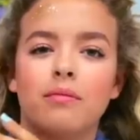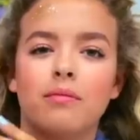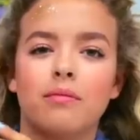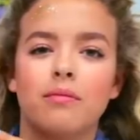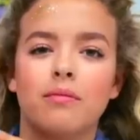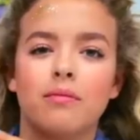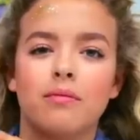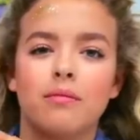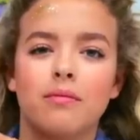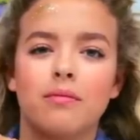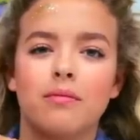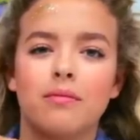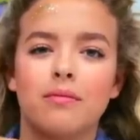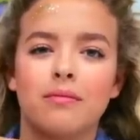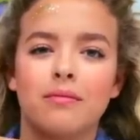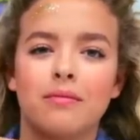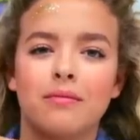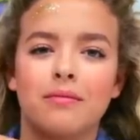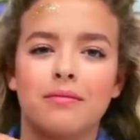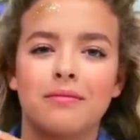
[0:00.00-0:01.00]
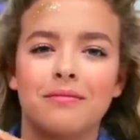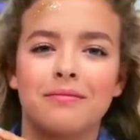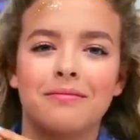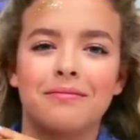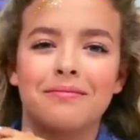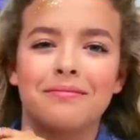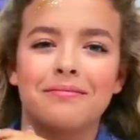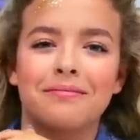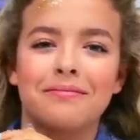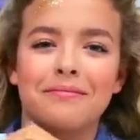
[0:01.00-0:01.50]

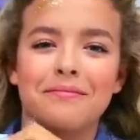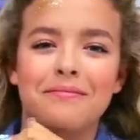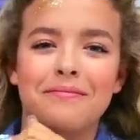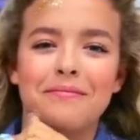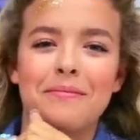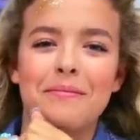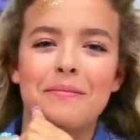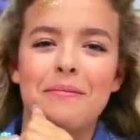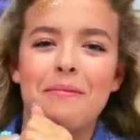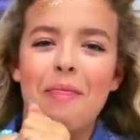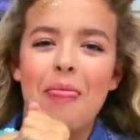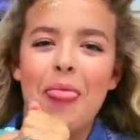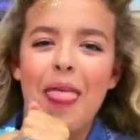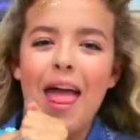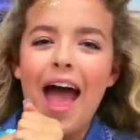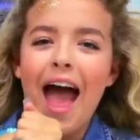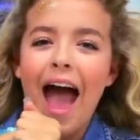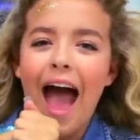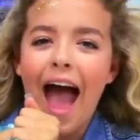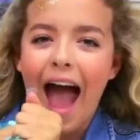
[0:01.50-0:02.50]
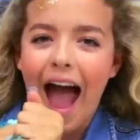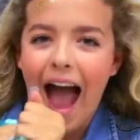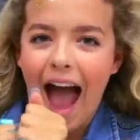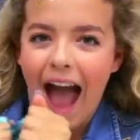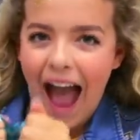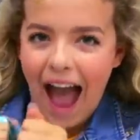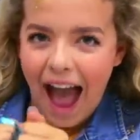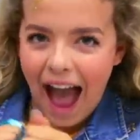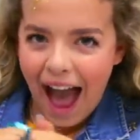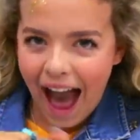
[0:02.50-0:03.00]

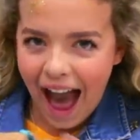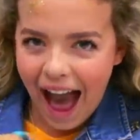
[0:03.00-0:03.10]
[no speech]